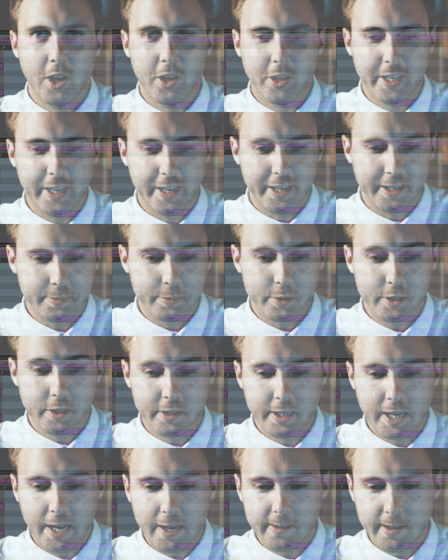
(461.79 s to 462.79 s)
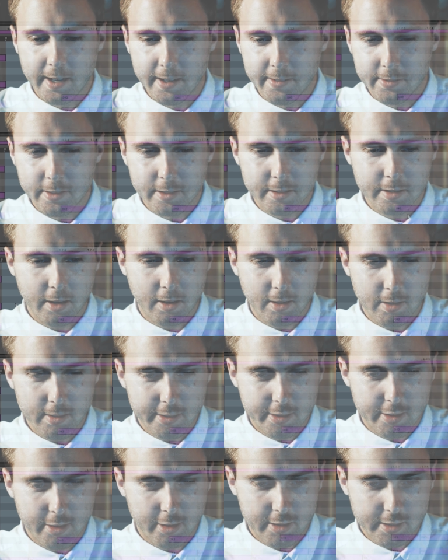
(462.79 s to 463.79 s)
Okay, so now I wrote all
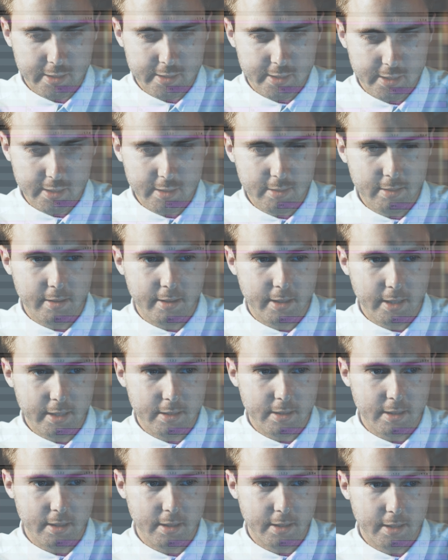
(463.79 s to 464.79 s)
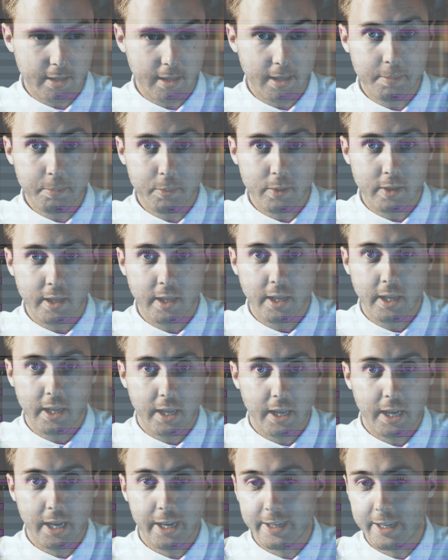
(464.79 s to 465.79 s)
the chords into this clip,
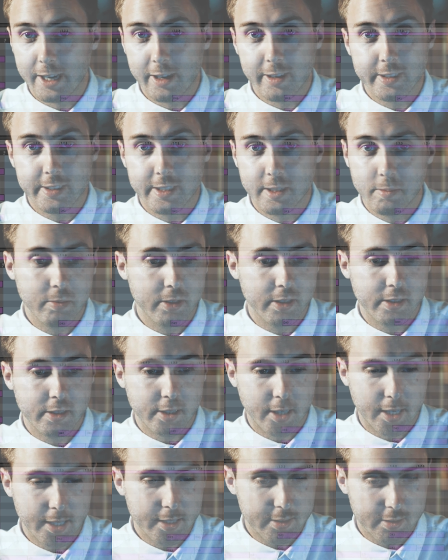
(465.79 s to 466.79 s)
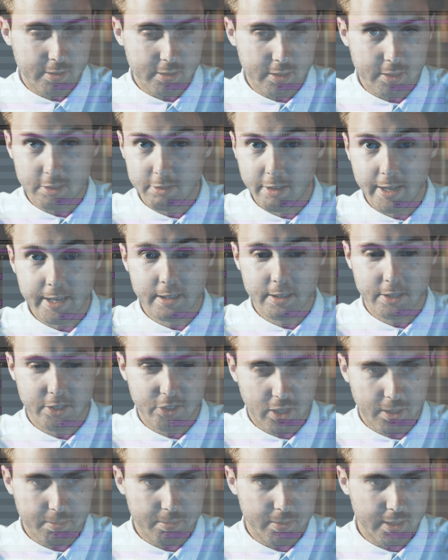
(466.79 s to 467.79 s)
and now I simply start to drag and
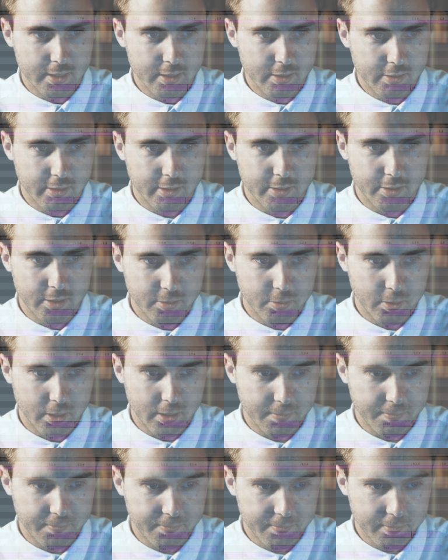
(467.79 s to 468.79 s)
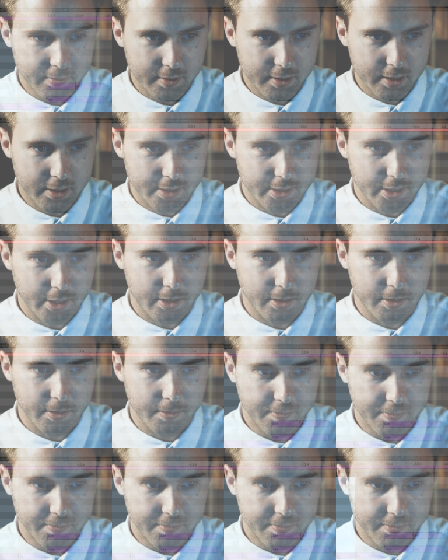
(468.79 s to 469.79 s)
drop into a new one.
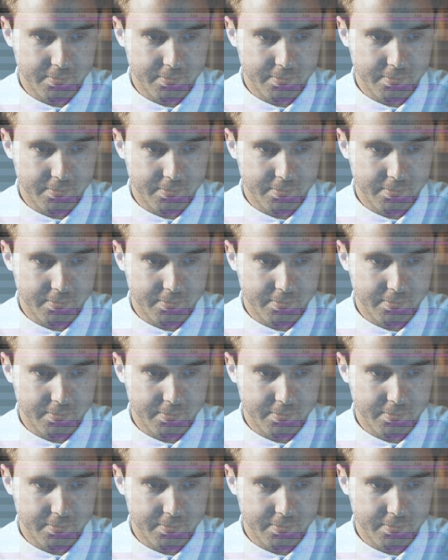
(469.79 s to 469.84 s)
So